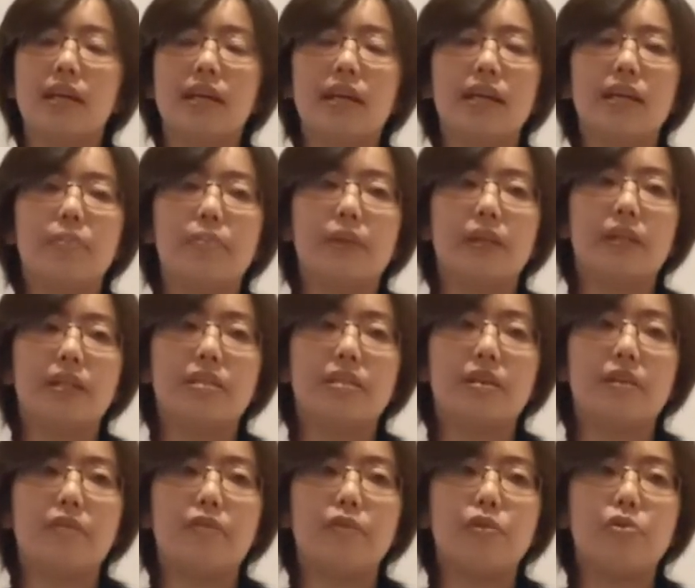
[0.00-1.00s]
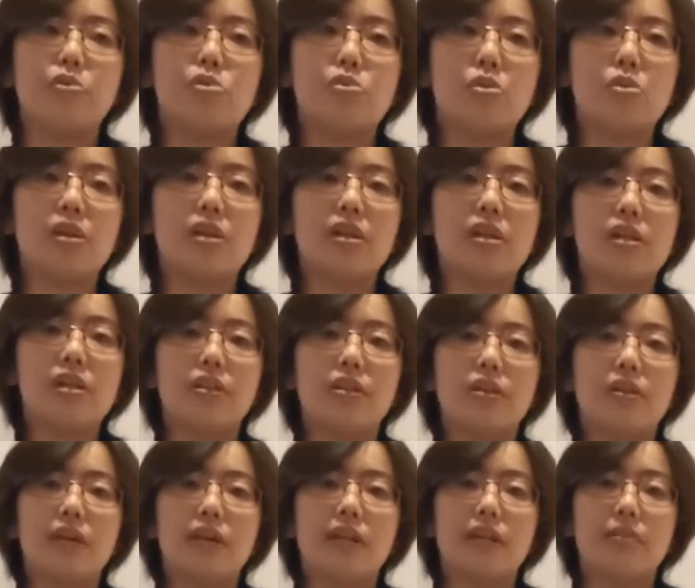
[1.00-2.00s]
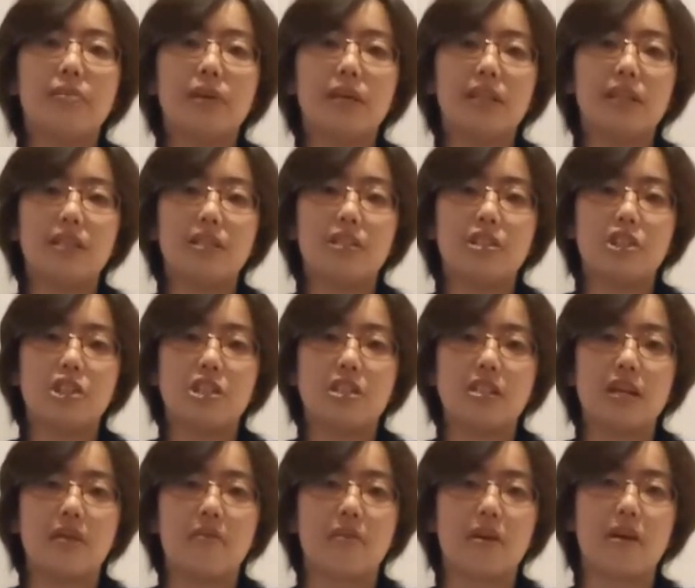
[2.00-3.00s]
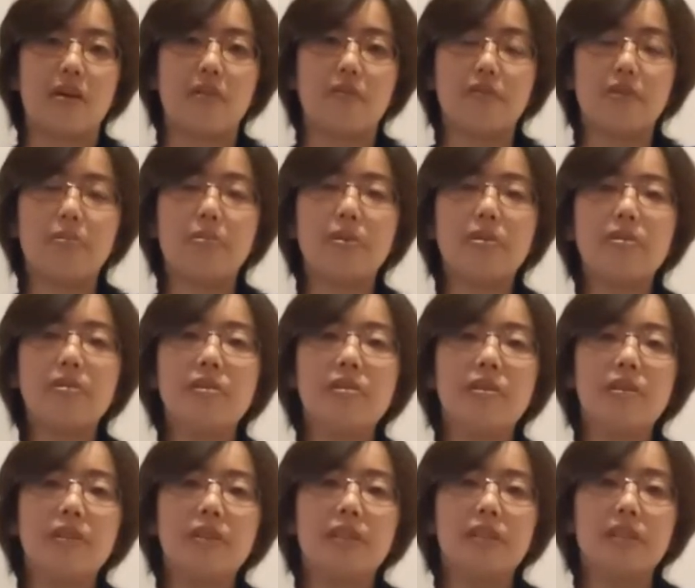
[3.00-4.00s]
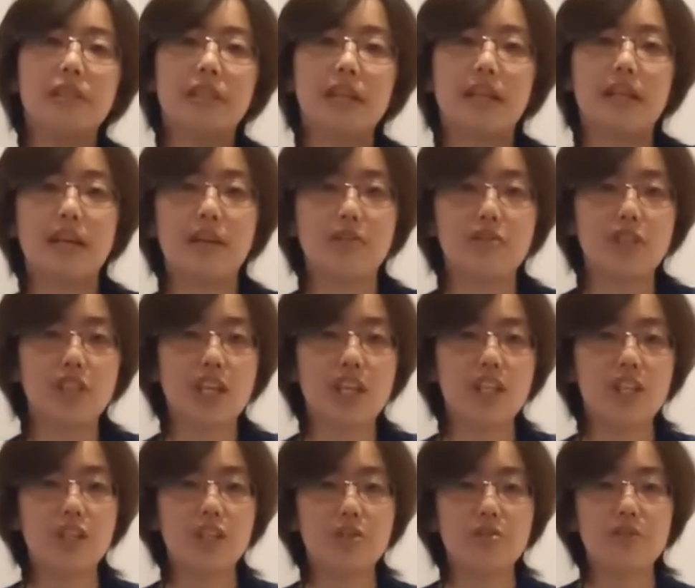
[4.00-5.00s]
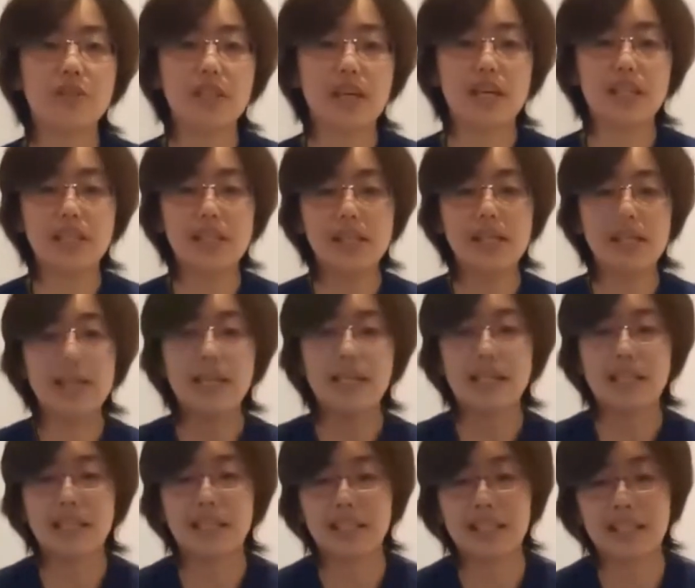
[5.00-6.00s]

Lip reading: any place that feels swollen or anywhere that she's uncomfortable. Then I'll change to the other leg.